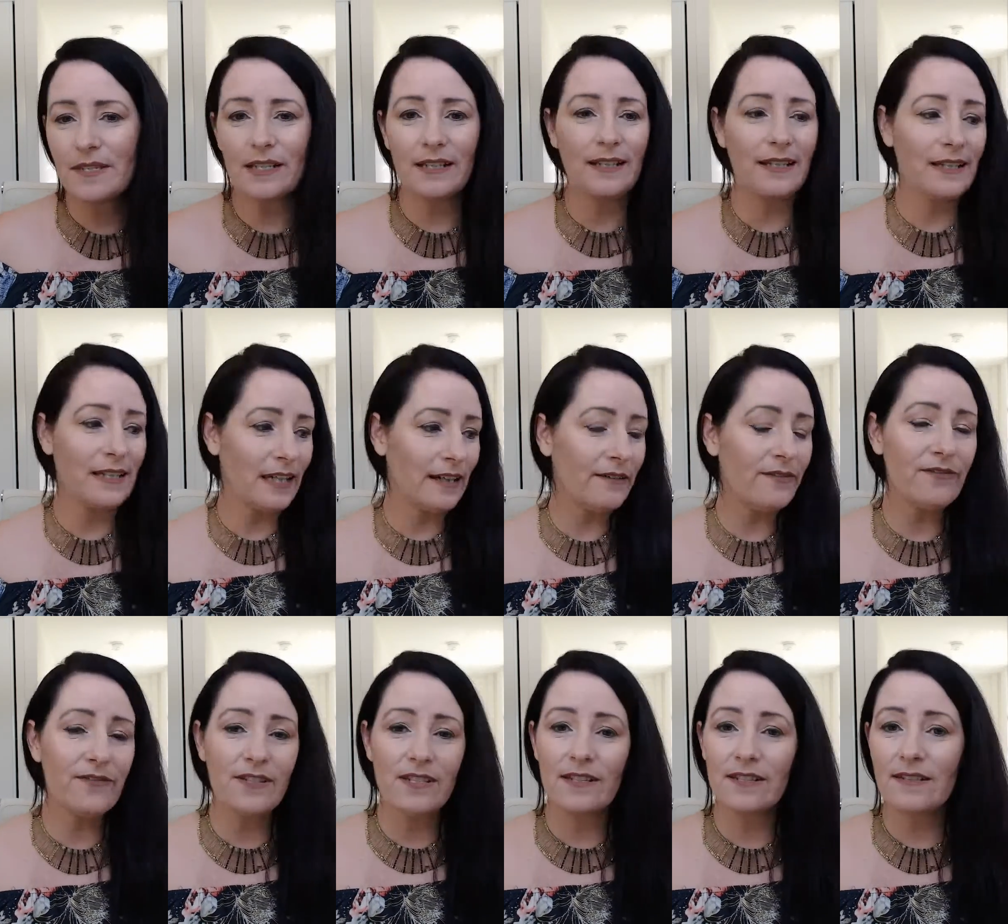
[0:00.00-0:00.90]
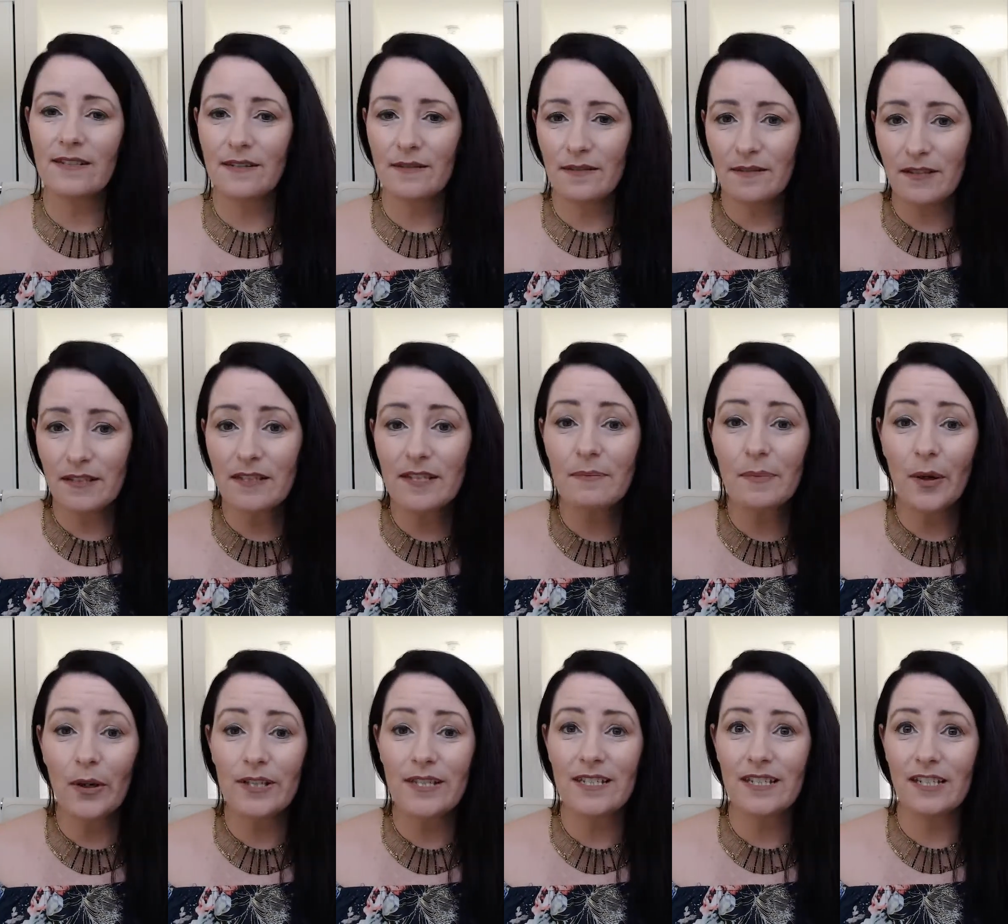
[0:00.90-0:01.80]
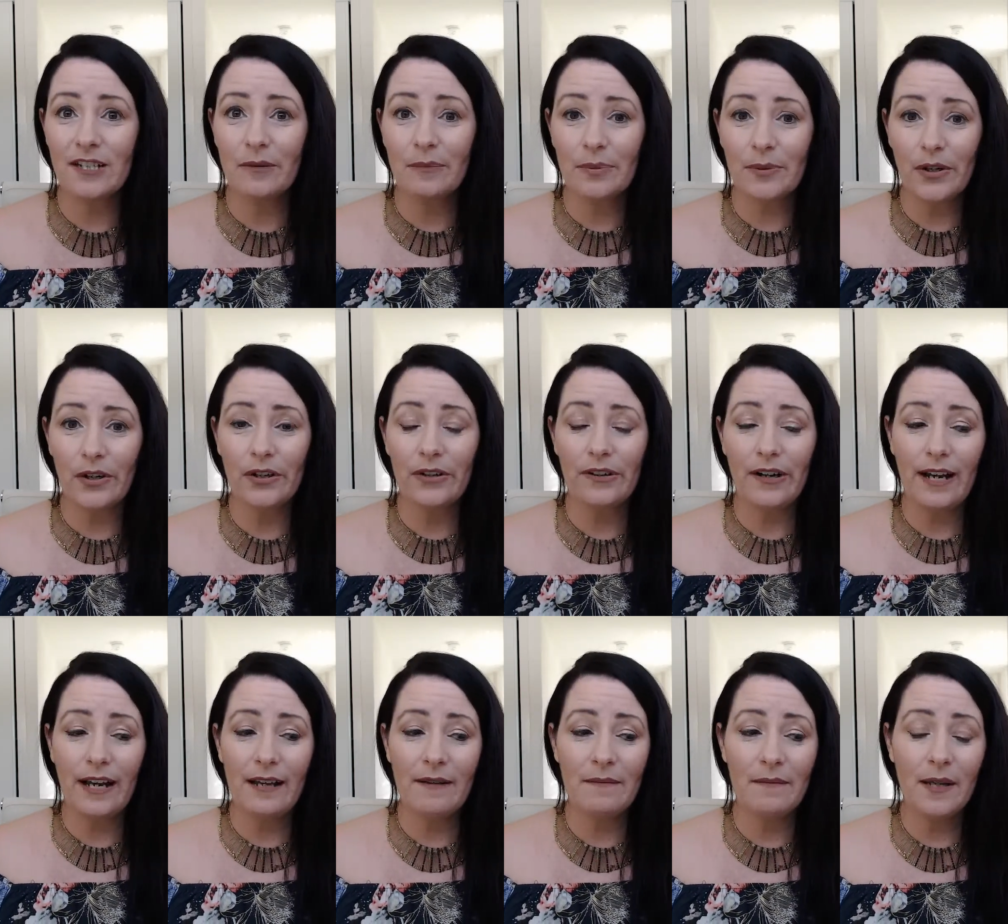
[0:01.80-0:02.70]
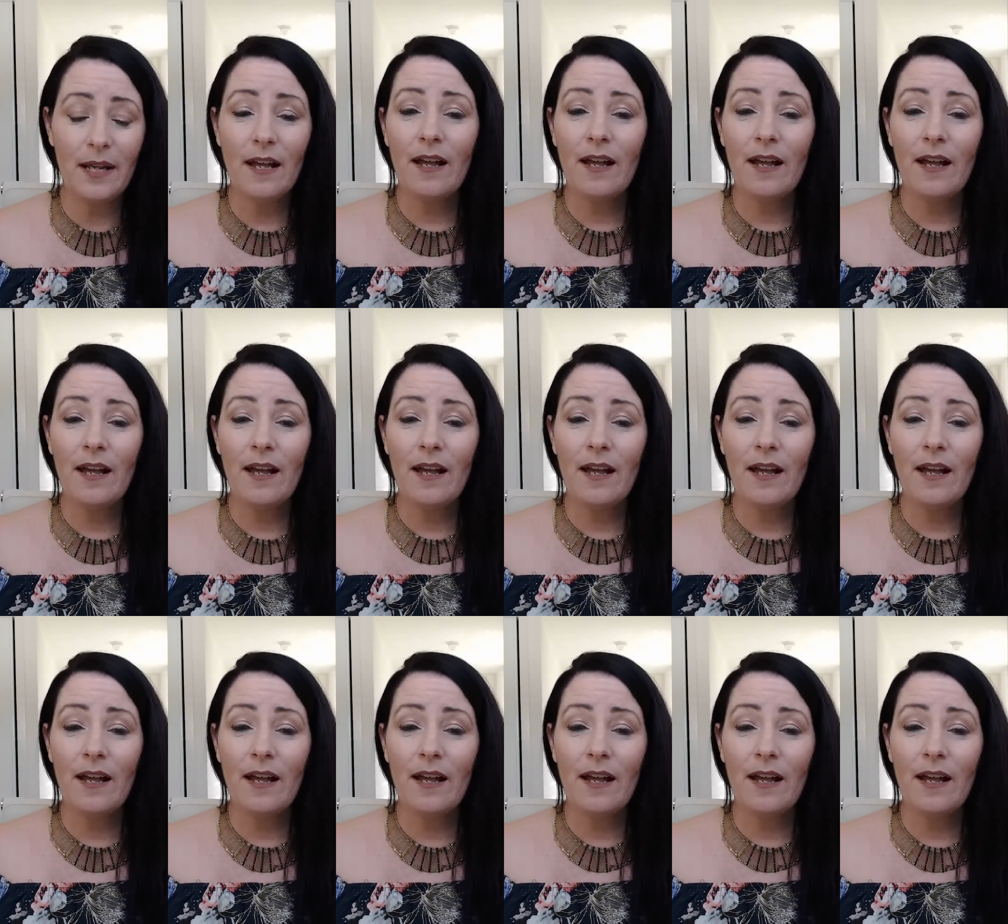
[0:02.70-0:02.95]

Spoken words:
and gift spots in your program.